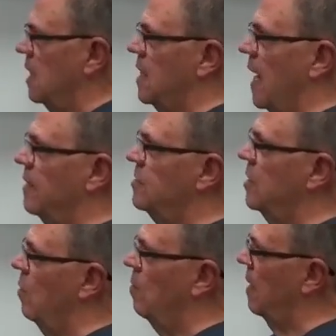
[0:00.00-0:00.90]
things that
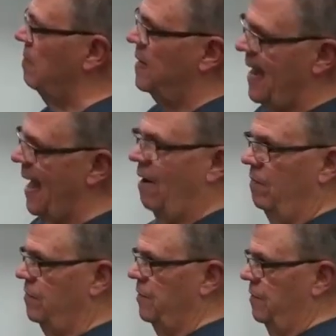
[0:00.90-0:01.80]
are going to make me doubt.
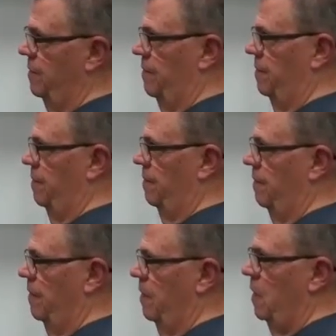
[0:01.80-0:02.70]

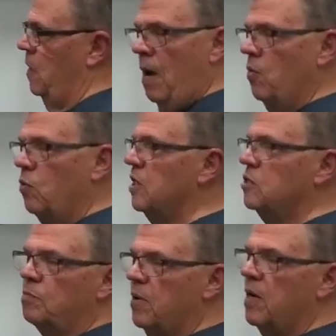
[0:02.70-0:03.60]
I'm going to
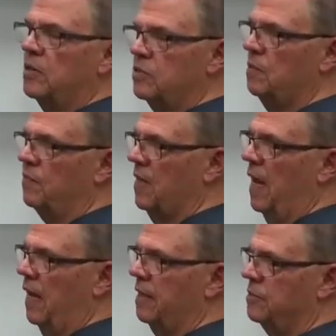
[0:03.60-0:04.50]
experience some things.
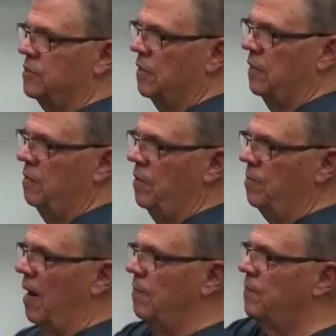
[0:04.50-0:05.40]

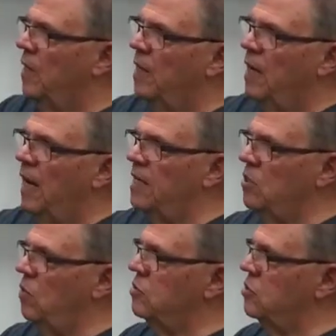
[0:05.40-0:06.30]
Remember, I I
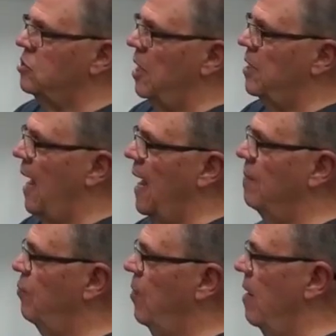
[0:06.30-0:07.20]
told you Sunday, I
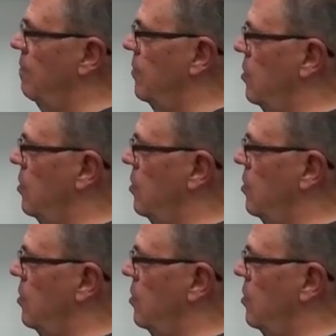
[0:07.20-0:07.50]
ain't praying for